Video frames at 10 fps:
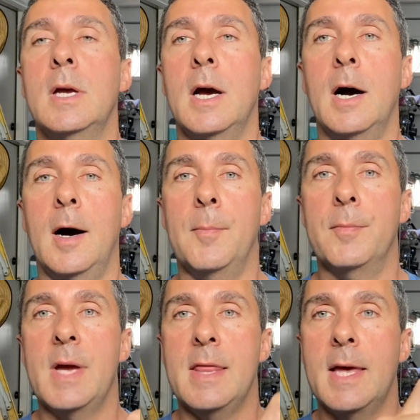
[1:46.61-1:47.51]

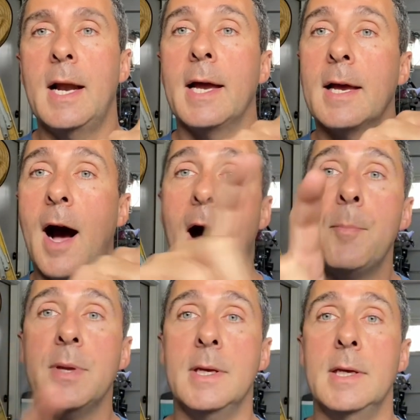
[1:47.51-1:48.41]
and then I
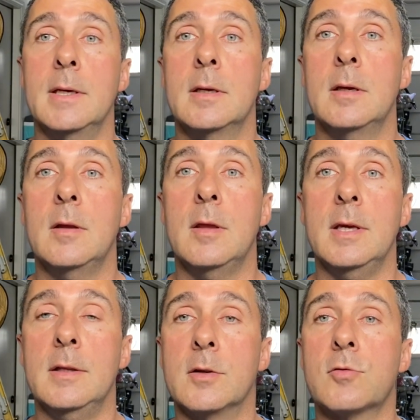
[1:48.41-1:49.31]
copy
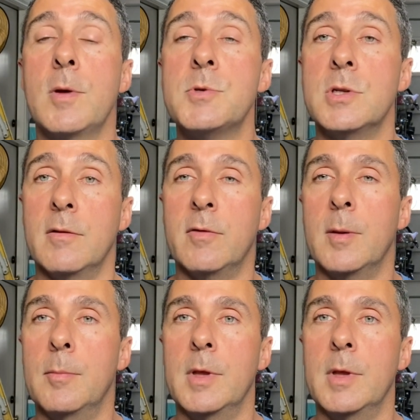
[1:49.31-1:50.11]
the description of the